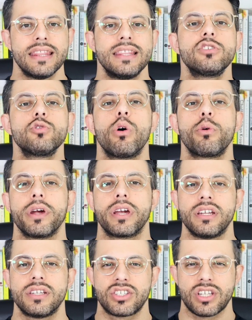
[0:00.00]
This is what we're
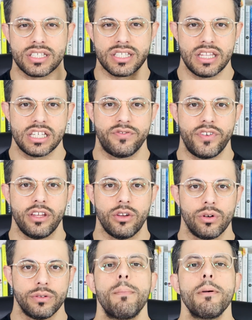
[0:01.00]
going to discuss in this
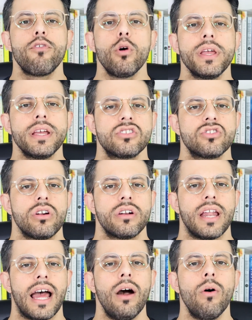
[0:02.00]
video. Now, before we get
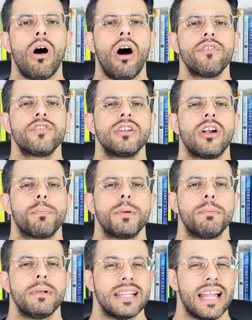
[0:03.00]
started, how often are
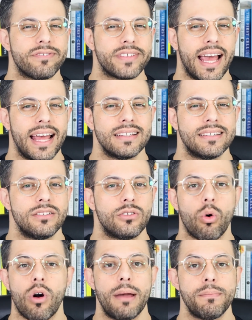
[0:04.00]
people
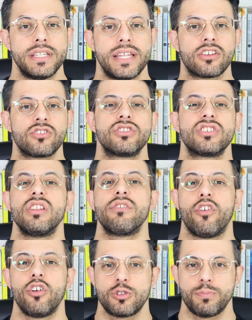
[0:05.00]
left-handed or ambidextrous in
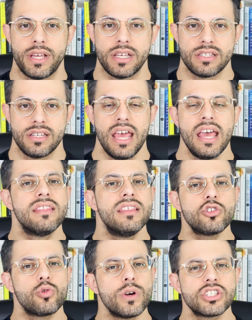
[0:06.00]
the first place?
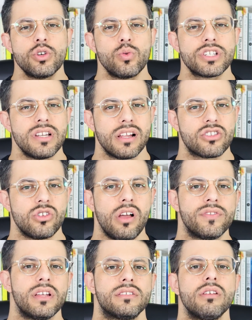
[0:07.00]
This question was not
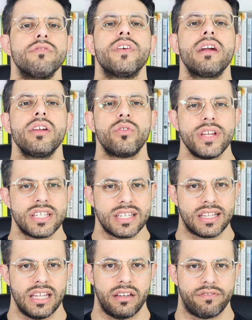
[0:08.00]
solved until very
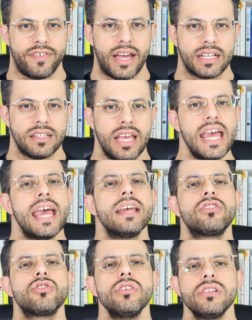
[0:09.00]
recently, in fact.
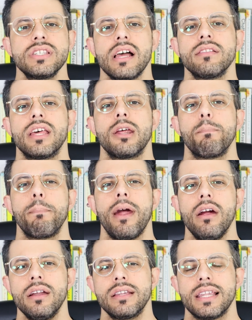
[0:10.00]
It turns out that
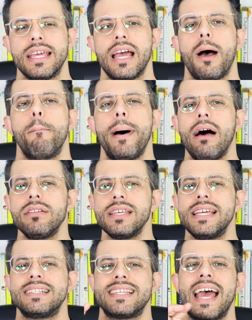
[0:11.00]
apparently about
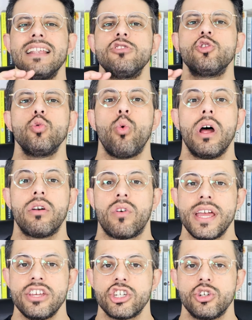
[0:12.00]
a
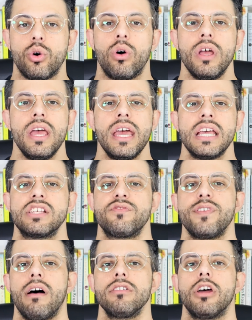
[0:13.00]
10-to-1 ratio is
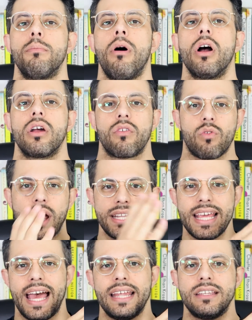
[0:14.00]
found among
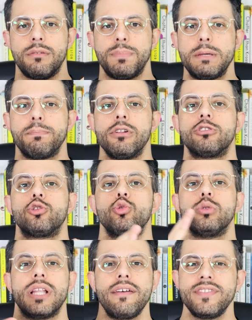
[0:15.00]
right-handed people
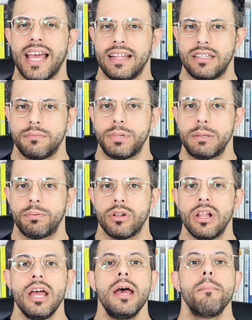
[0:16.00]
to left-handed
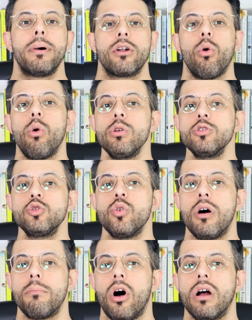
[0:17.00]
people, but
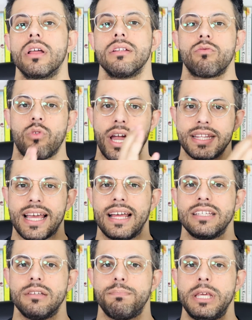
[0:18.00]
also among
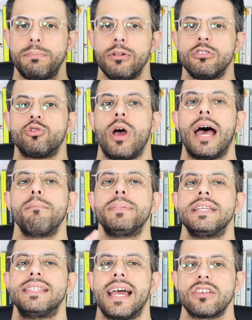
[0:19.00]
right-handed people to
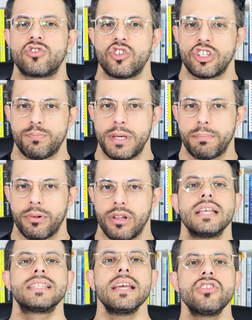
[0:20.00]
ambidextrous
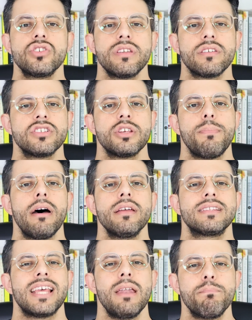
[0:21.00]
people. Essentially, there's
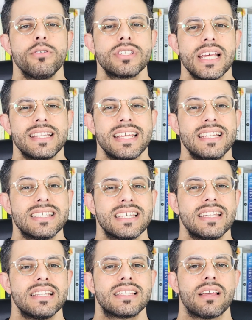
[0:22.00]
about a 10%
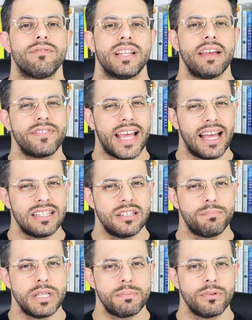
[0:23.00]
incidence of
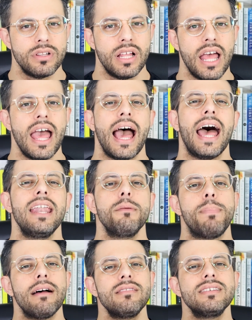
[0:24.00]
left-handed people and
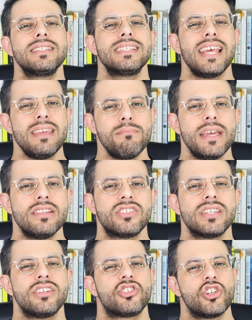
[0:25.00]
about the same
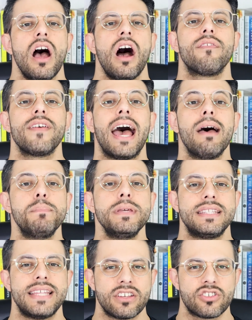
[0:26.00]
incidence of
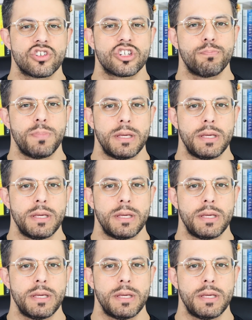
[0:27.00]
ambidextrous